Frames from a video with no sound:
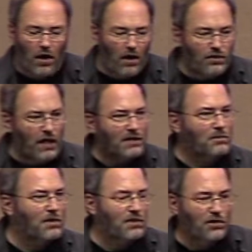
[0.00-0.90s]
All jazz
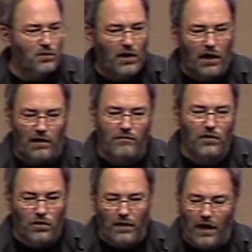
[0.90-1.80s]
musicians will kind of
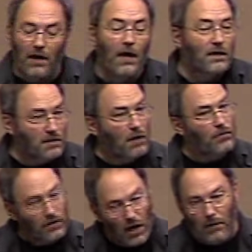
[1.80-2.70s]
do that. Some
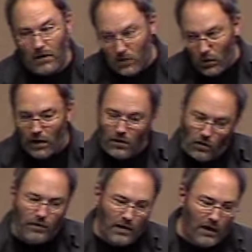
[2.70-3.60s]
predominantly one
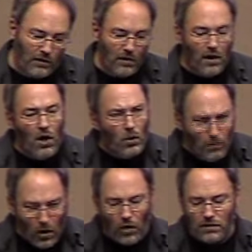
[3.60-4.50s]
over the other.
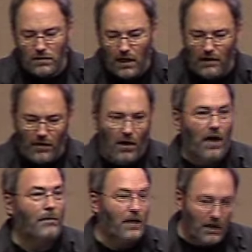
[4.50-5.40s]
Most kind of a
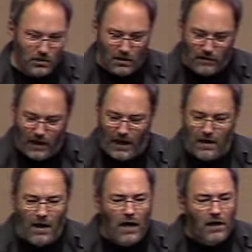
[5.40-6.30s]
combination of that.
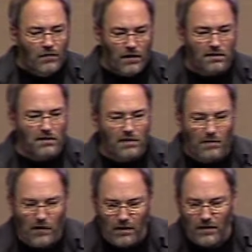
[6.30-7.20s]
This is
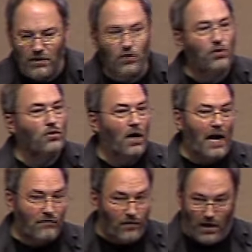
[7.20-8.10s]
something that you do
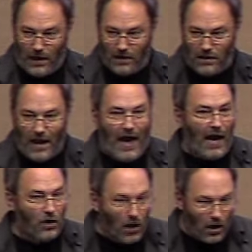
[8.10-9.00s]
not find
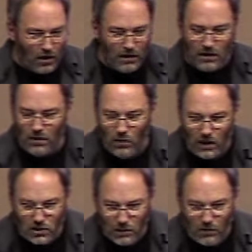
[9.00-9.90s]
at all in any way,
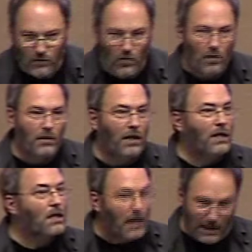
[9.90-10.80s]
shape, or form
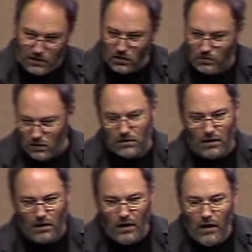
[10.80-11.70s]
in classical music.
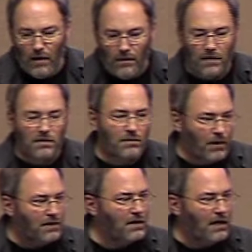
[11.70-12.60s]
This is
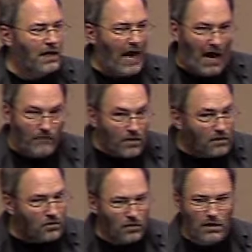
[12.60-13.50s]
basically an African
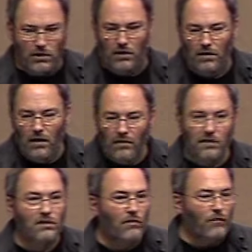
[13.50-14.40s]
tradition.
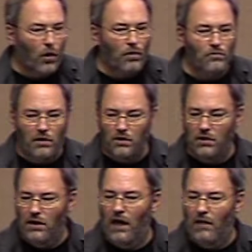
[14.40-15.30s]
This is a vocal tradition
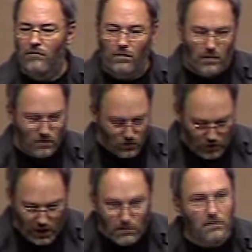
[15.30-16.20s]
that came from the
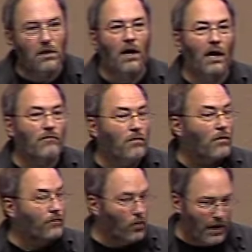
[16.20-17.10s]
drums and from the
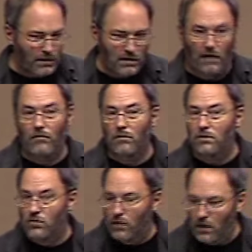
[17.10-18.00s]
voice and from the
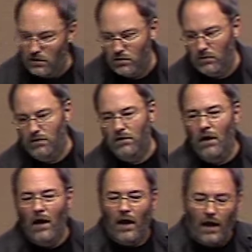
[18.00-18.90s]
string instruments.
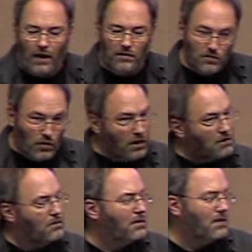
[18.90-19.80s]
And the string
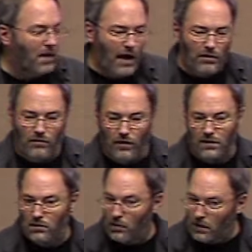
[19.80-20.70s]
instruments allow the
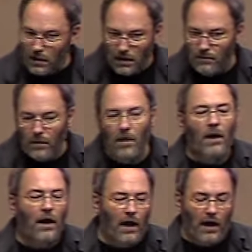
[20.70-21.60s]
flexibility,
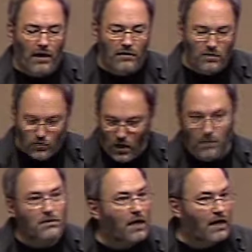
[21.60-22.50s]
and the
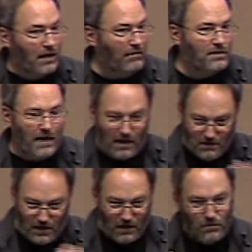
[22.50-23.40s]
drums kind of give us
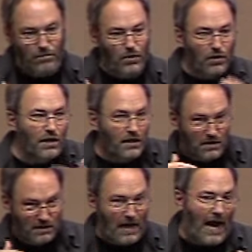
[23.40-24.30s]
that kind of building and
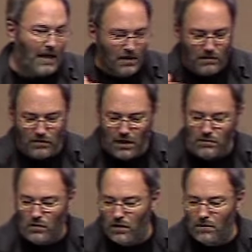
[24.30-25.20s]
stacking different types
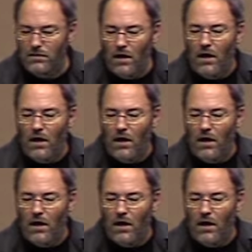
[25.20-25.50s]
of rhythms.